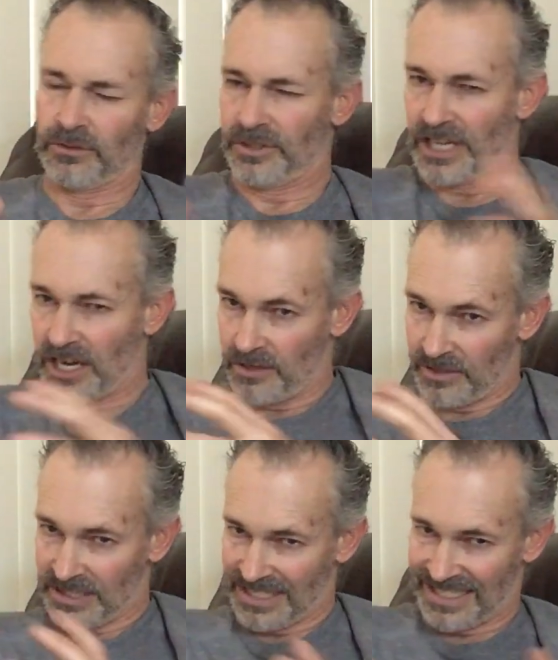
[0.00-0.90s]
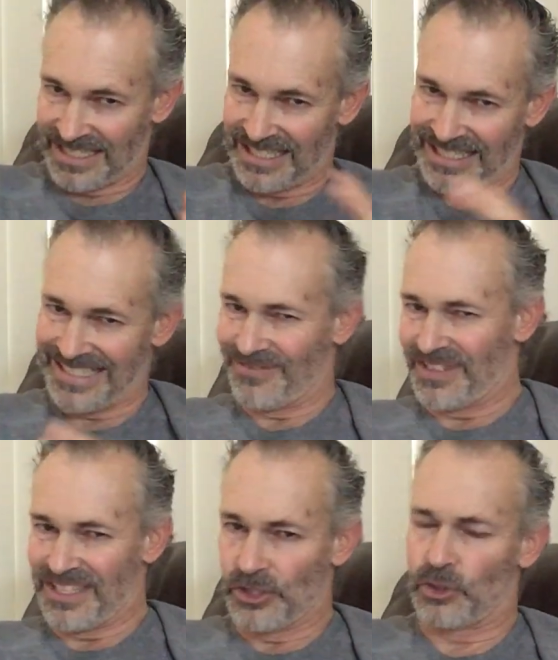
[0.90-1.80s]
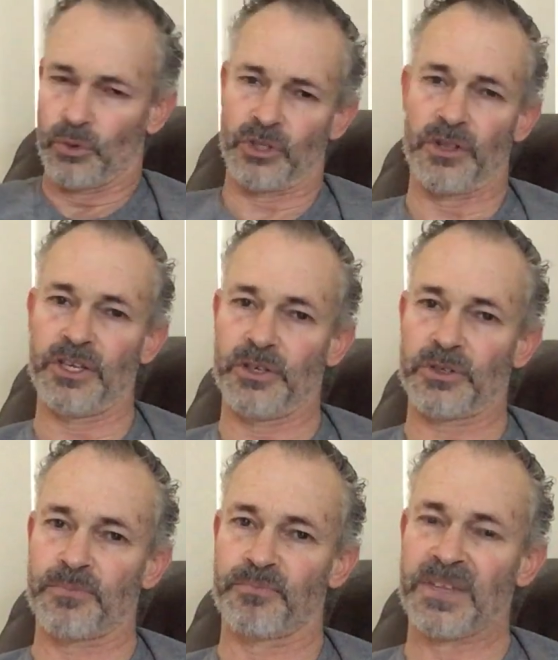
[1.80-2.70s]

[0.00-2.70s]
you know, with these sorts of things.